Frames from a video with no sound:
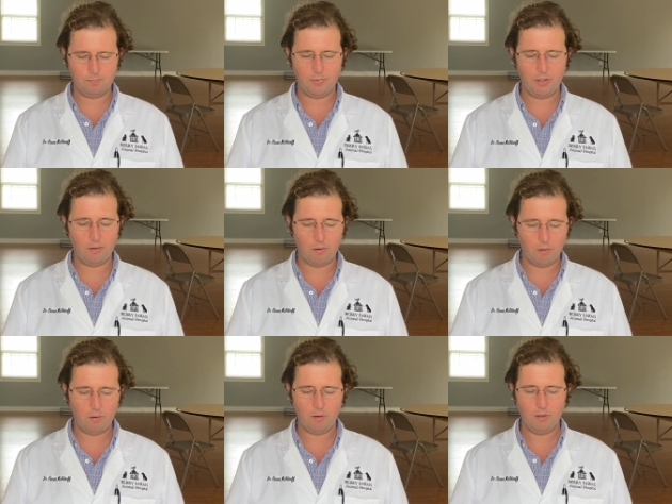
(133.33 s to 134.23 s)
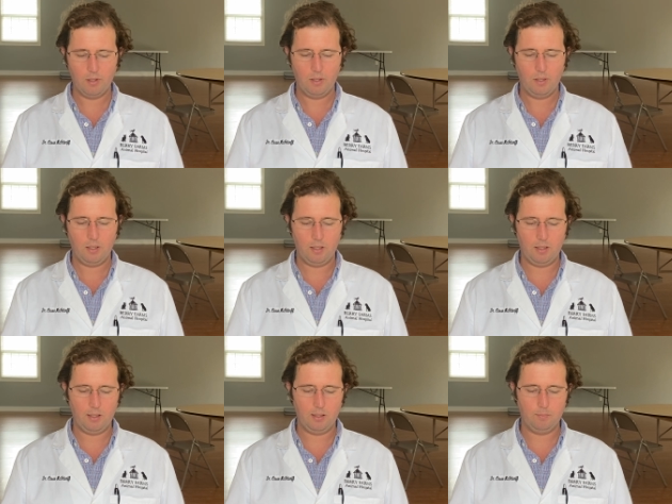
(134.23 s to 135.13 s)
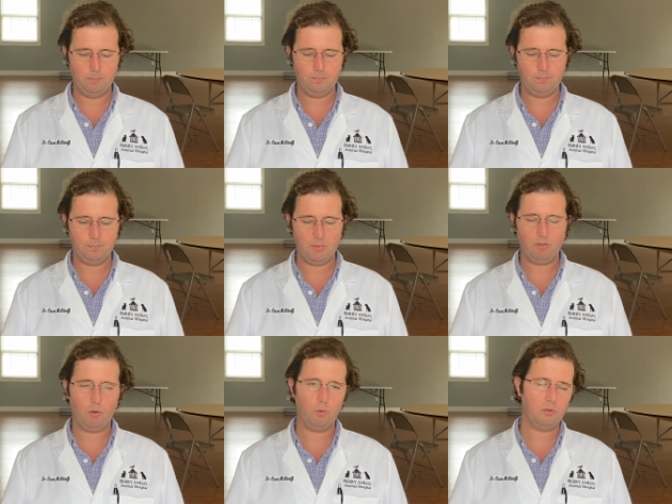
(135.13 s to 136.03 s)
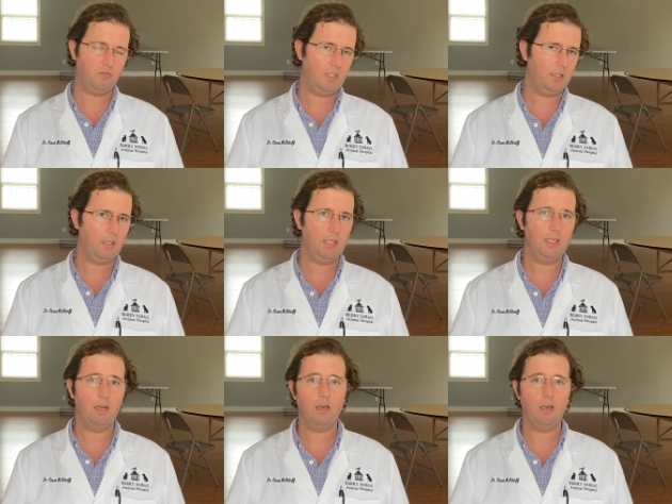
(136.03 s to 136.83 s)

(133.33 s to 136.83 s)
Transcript: There are, of course, veterinary